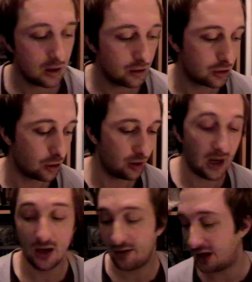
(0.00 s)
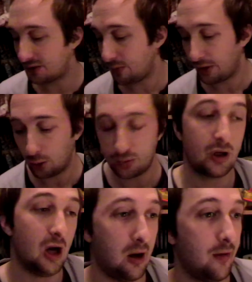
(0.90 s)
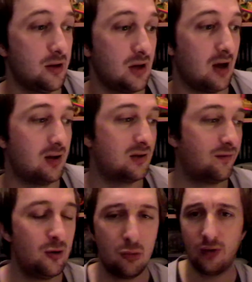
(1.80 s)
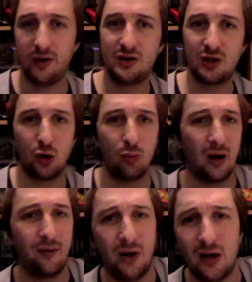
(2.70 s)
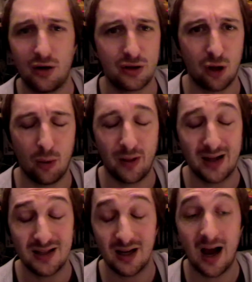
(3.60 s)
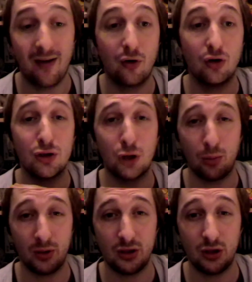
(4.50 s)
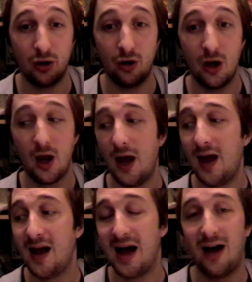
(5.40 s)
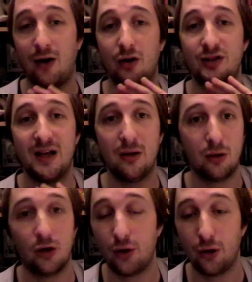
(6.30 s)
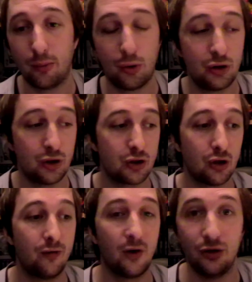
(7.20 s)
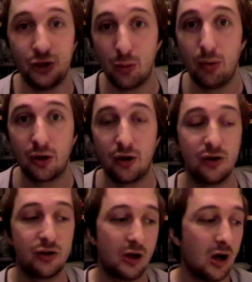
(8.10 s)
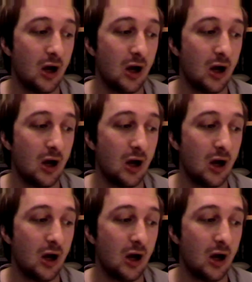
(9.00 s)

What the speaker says: So yeah, that's me pickups. There's a few more things to come, but I've really got to stop. That's it. I've got to stop this year. I got to sell a bunch of stuff. I got duplicates.